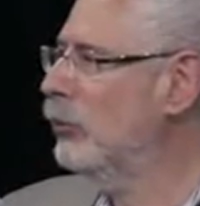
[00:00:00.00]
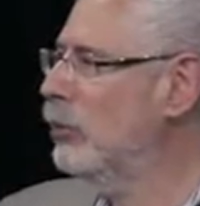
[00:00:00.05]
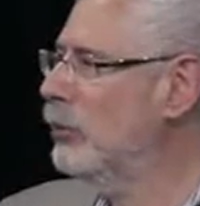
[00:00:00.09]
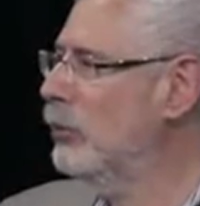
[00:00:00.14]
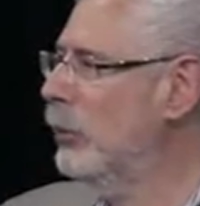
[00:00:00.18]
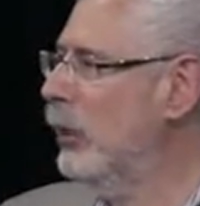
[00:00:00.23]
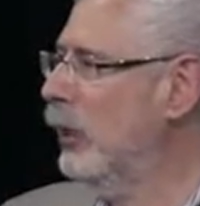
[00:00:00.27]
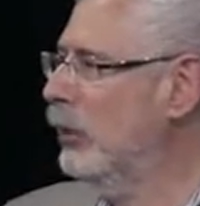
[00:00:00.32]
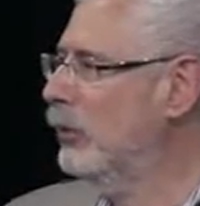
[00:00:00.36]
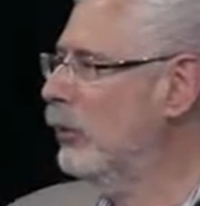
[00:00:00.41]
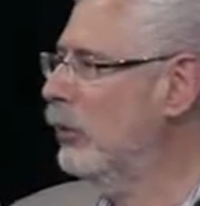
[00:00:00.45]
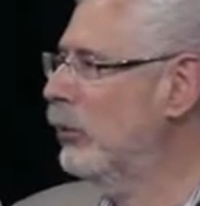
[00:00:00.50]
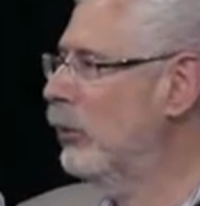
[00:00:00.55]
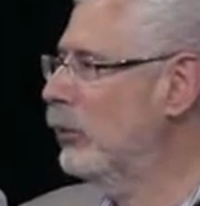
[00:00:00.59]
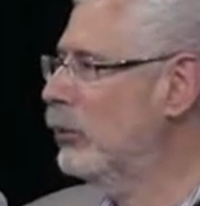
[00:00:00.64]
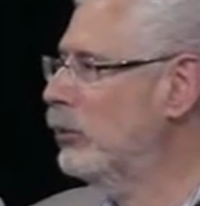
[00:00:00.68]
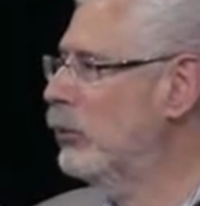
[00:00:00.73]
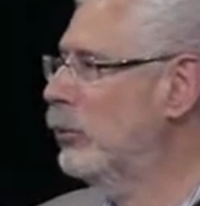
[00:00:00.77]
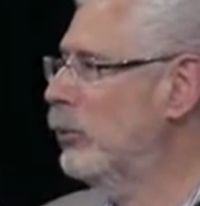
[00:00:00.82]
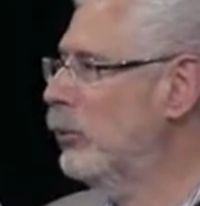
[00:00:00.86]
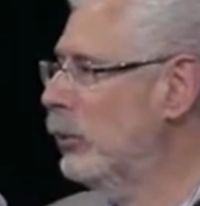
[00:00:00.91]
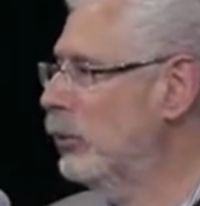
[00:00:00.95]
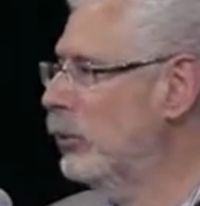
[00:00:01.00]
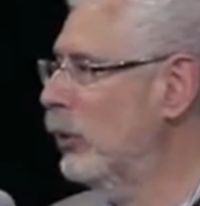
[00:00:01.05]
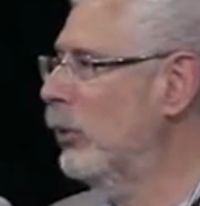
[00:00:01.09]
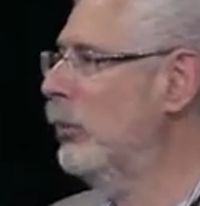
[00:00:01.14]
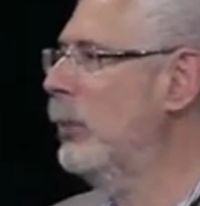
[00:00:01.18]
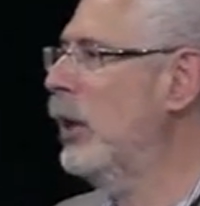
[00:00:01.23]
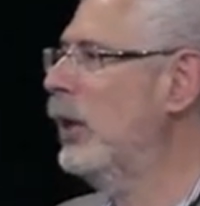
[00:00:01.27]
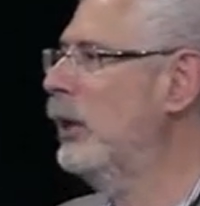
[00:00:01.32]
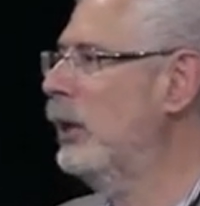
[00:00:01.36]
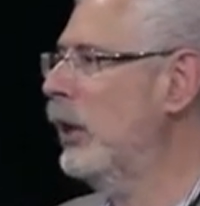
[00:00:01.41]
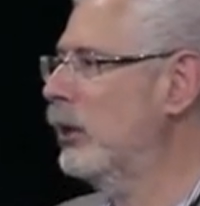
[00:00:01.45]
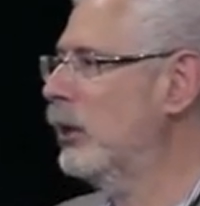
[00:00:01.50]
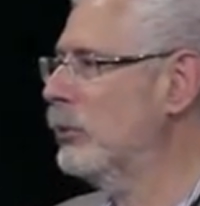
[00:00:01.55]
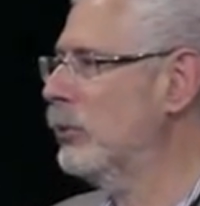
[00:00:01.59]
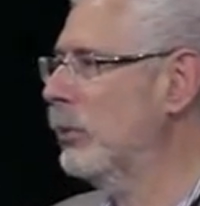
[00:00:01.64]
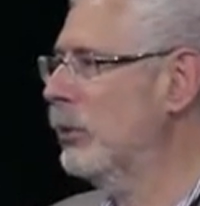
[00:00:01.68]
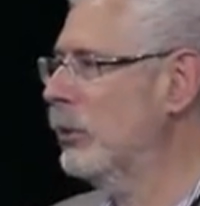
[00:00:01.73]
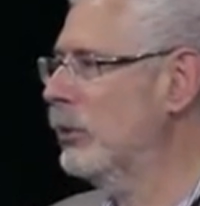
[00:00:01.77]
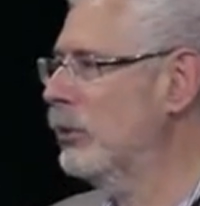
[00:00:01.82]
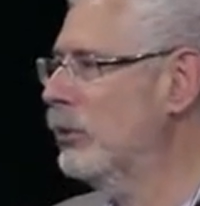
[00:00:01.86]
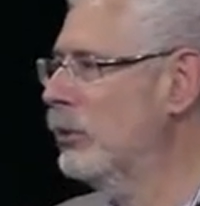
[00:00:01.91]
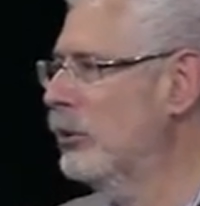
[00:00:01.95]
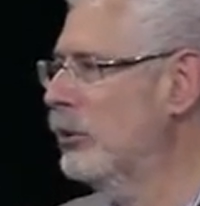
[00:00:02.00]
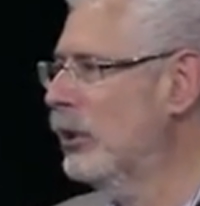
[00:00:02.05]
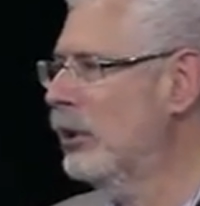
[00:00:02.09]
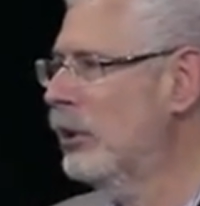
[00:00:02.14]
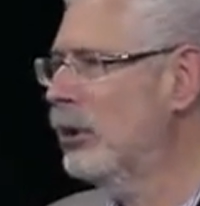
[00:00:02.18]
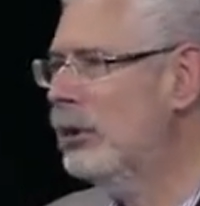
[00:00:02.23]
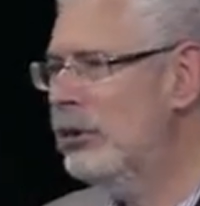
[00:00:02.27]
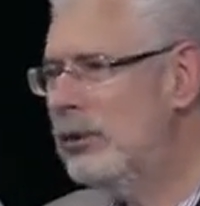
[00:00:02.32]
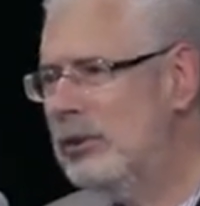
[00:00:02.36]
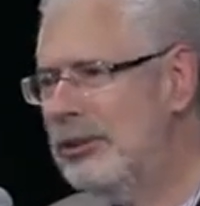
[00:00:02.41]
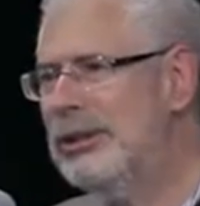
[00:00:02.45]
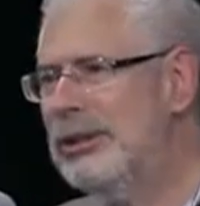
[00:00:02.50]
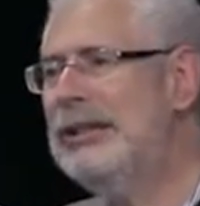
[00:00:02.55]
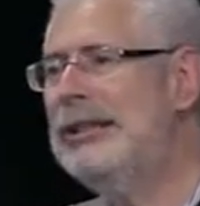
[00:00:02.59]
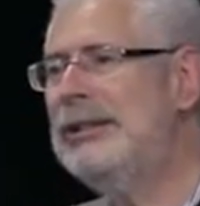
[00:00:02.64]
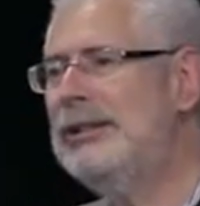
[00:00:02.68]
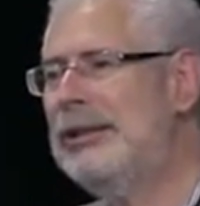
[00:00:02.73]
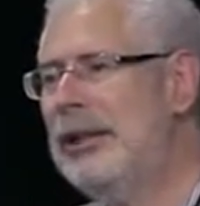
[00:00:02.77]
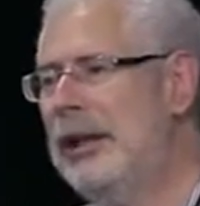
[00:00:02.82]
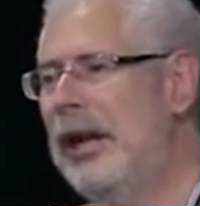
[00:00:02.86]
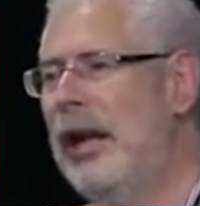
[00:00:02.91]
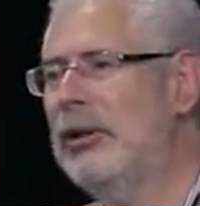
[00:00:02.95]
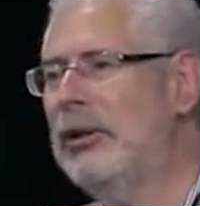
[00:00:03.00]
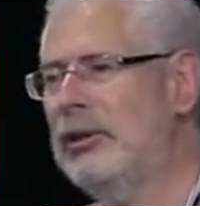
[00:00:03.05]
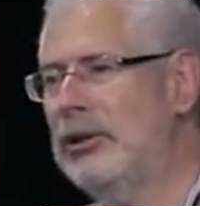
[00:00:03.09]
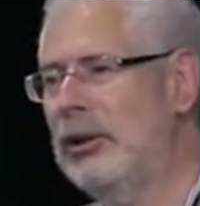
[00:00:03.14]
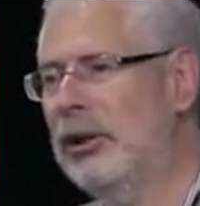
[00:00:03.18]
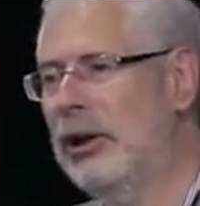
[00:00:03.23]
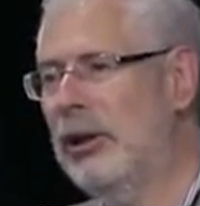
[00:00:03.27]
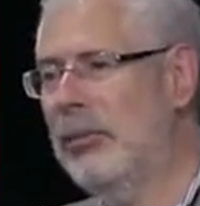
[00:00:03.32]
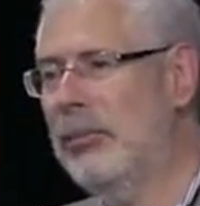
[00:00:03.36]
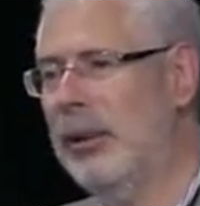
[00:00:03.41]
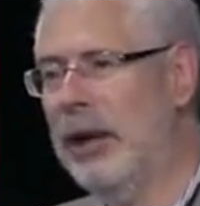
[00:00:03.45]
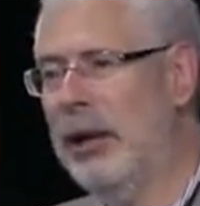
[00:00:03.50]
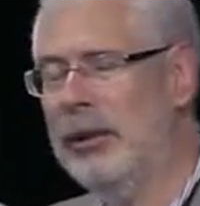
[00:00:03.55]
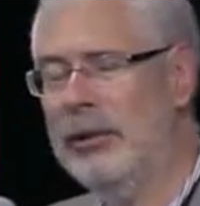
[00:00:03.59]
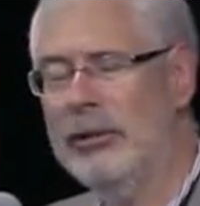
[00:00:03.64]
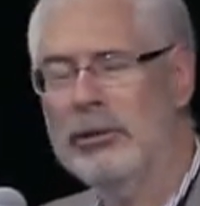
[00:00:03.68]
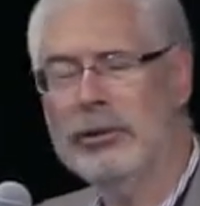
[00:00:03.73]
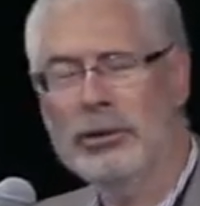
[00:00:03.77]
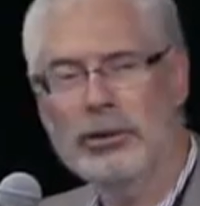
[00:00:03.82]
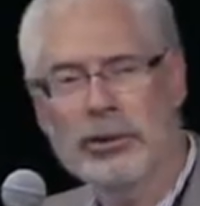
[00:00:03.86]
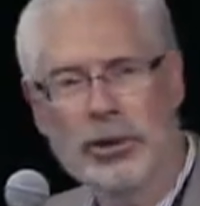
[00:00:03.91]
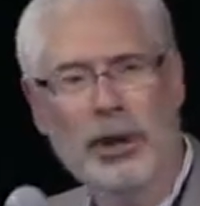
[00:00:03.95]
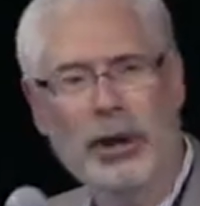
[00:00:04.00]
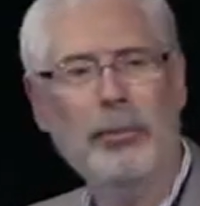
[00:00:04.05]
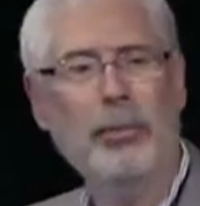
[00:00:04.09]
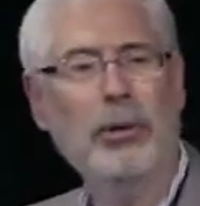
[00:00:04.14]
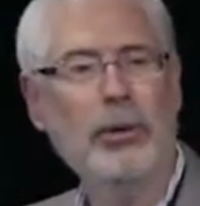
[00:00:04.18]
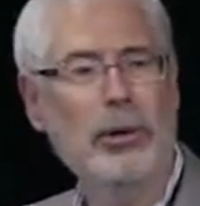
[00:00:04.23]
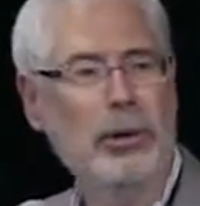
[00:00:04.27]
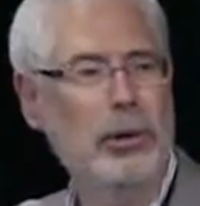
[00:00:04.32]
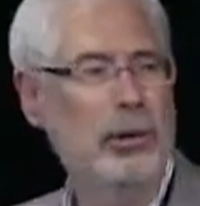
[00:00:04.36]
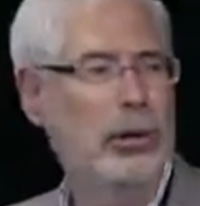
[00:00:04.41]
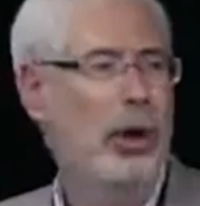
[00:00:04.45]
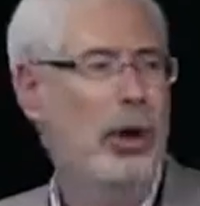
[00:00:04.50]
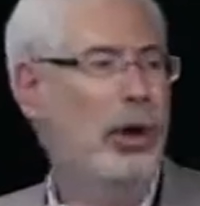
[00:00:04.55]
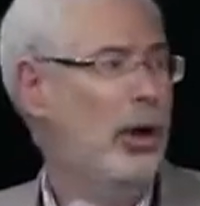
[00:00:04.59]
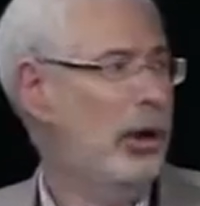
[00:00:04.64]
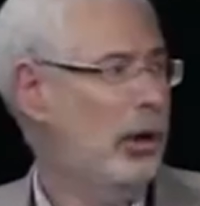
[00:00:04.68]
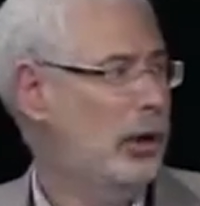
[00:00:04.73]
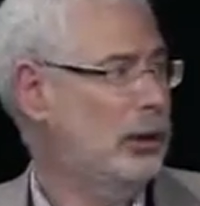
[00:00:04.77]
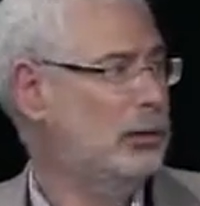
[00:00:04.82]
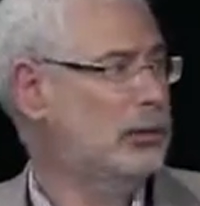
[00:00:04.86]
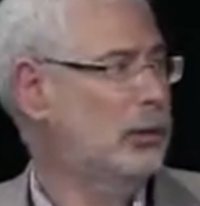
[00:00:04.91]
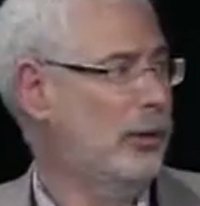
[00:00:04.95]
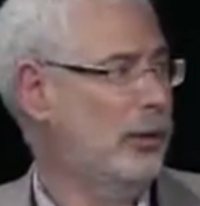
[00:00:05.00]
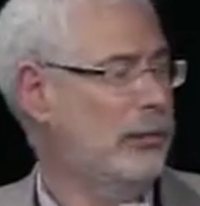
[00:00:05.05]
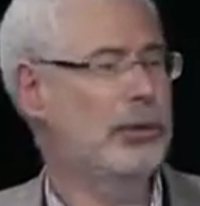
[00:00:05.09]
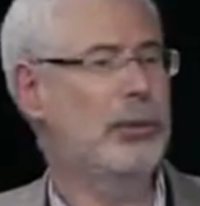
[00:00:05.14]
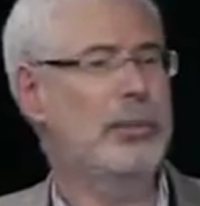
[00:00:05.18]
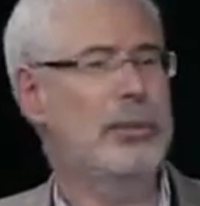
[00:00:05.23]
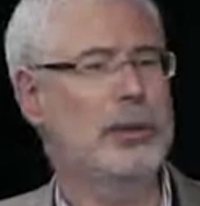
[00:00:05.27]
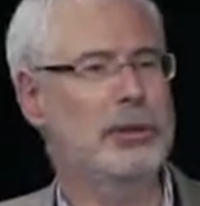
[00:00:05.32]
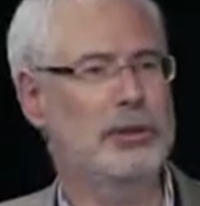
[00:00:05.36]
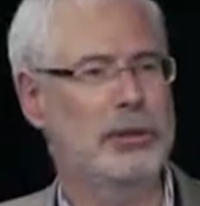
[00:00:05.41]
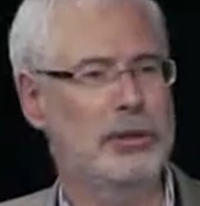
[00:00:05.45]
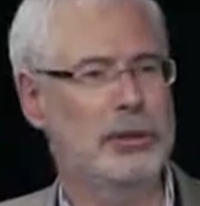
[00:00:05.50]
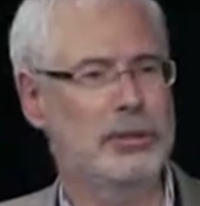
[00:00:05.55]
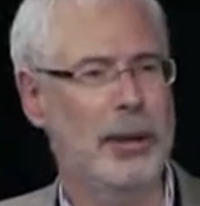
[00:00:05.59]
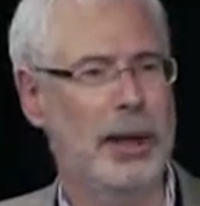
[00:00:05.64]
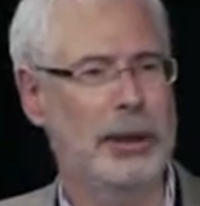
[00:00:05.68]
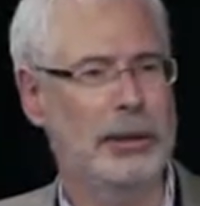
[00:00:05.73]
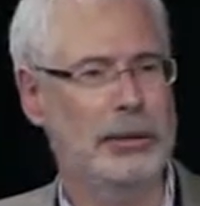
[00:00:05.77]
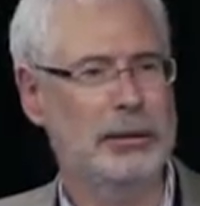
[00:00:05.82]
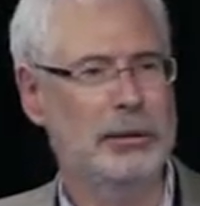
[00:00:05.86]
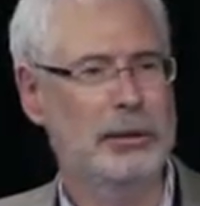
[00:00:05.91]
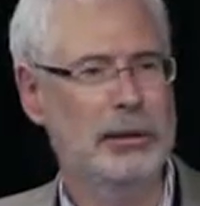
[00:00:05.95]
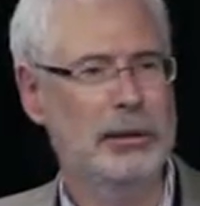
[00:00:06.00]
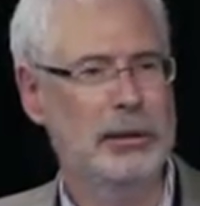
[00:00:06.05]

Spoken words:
respect to those of you who are domain experts, you're still guessing about some or all of your business model.